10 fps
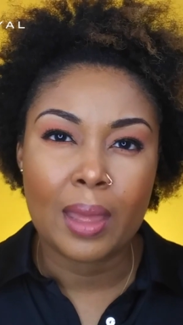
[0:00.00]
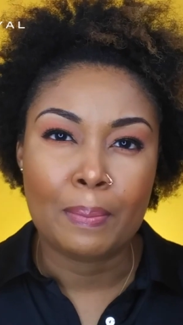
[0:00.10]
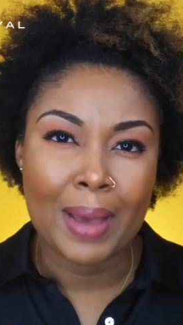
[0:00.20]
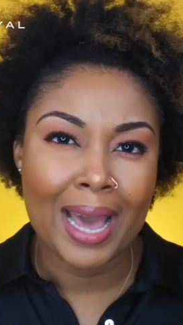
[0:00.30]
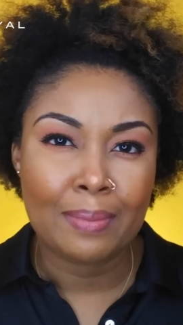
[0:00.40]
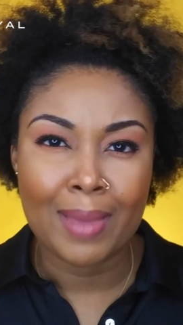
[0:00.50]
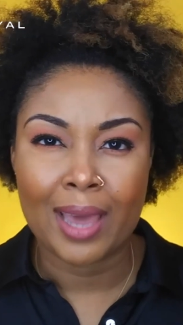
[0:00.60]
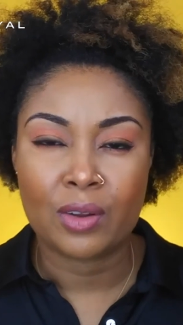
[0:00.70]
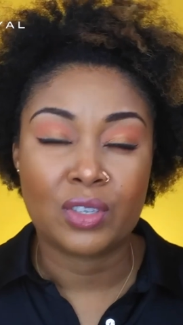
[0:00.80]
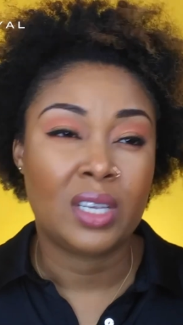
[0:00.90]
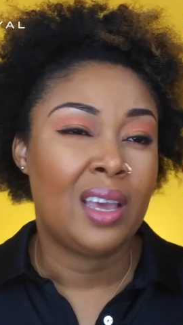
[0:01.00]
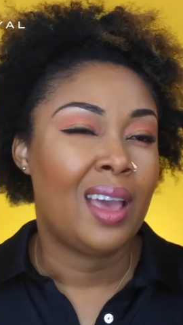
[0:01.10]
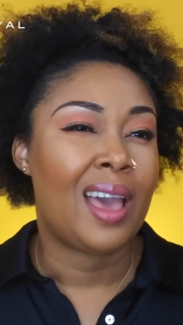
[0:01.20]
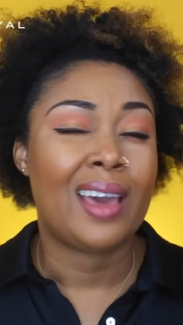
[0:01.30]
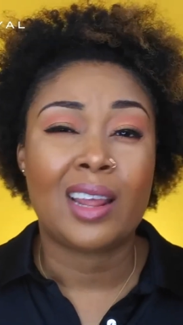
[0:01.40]
and bad manners.
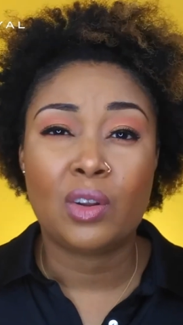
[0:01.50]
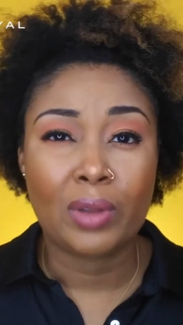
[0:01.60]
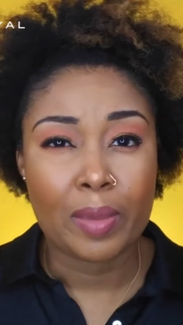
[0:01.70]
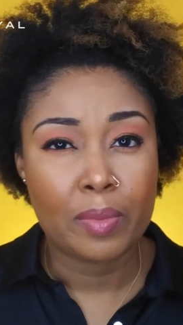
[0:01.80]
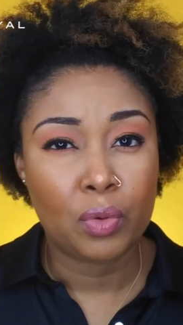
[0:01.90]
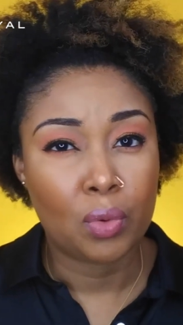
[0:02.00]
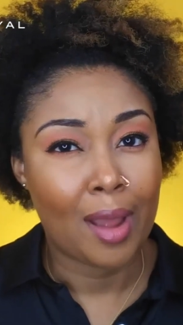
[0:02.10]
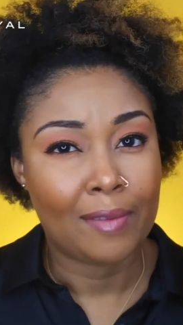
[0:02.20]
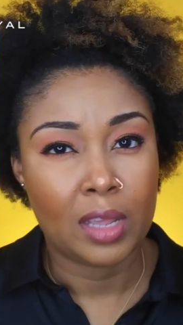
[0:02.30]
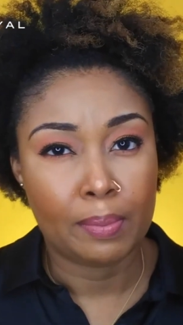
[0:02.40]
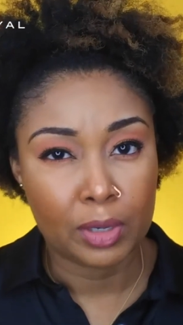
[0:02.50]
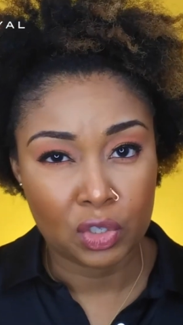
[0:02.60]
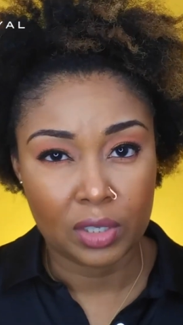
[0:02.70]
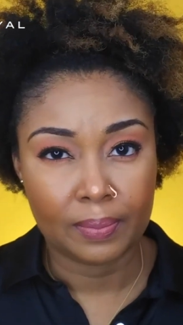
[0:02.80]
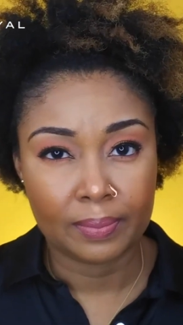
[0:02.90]
And I don't like people who don't have any ambition.